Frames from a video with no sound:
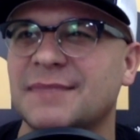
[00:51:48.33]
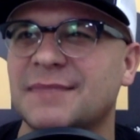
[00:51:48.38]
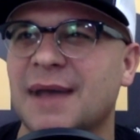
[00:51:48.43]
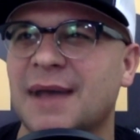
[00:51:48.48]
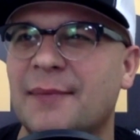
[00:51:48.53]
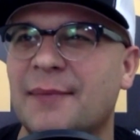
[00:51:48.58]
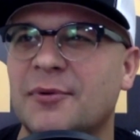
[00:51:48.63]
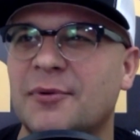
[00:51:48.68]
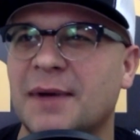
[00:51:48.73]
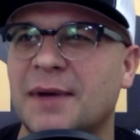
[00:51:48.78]

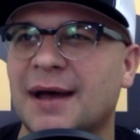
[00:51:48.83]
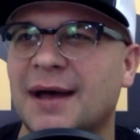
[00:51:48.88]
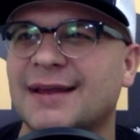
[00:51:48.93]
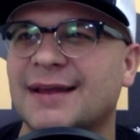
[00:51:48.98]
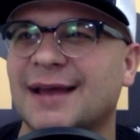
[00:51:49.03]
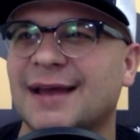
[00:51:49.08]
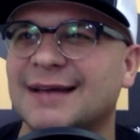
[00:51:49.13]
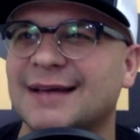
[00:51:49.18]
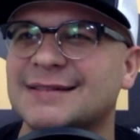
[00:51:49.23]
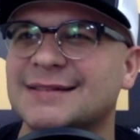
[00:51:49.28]
Apple
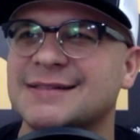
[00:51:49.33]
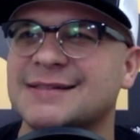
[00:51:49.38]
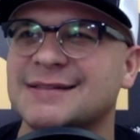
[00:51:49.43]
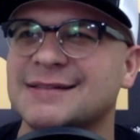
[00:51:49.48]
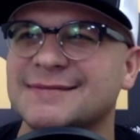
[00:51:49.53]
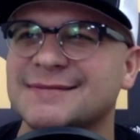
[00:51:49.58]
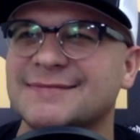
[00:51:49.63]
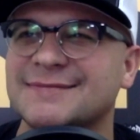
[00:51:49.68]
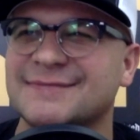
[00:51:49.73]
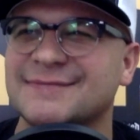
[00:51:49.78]
Podcasts.
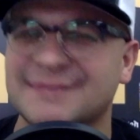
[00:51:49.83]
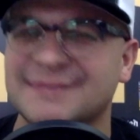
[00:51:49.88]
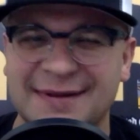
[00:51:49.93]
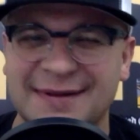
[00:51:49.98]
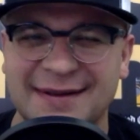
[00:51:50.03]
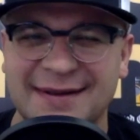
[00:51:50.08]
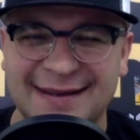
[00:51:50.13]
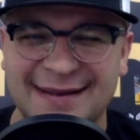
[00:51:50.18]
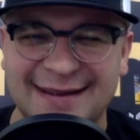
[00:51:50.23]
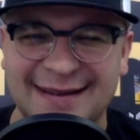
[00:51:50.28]

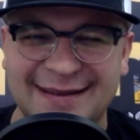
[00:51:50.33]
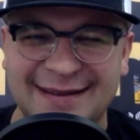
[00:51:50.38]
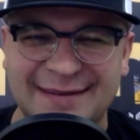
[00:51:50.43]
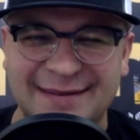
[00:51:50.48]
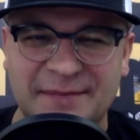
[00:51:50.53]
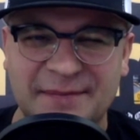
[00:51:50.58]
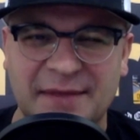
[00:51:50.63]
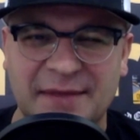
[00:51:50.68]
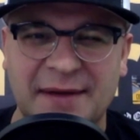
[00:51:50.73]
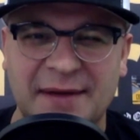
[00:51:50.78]

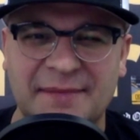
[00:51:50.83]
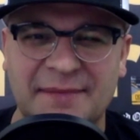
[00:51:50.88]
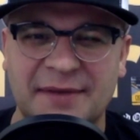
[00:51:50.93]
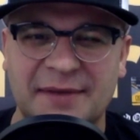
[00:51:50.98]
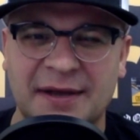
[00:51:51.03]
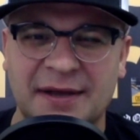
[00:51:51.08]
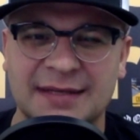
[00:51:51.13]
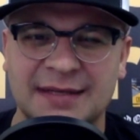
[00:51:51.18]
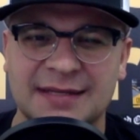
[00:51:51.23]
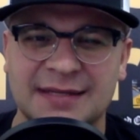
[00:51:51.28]
Yeah,
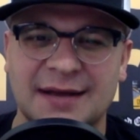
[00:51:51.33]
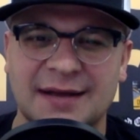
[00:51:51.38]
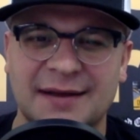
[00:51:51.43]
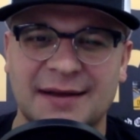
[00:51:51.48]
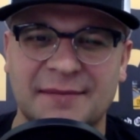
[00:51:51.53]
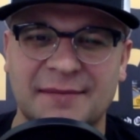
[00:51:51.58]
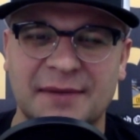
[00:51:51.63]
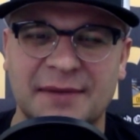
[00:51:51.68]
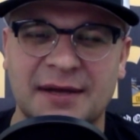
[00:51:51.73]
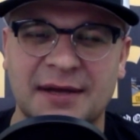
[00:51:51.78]
because,
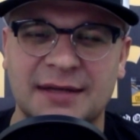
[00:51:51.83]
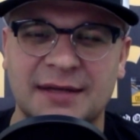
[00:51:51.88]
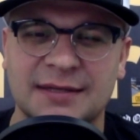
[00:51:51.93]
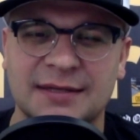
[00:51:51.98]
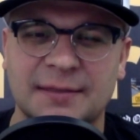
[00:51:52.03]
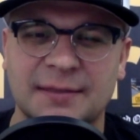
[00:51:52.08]
uh, you, would, because, you would